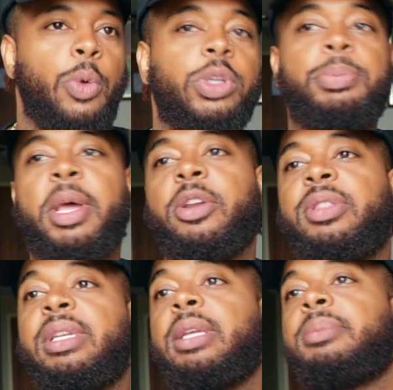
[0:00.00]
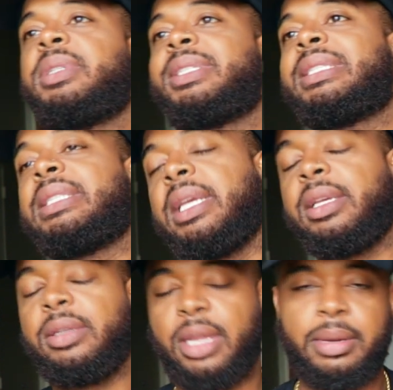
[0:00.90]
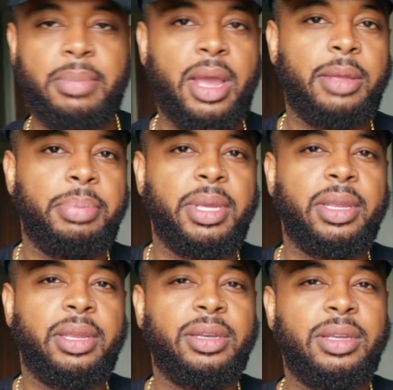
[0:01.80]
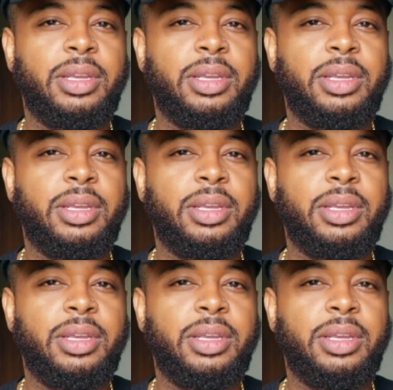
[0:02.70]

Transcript: was better than him just singing, in my opinion.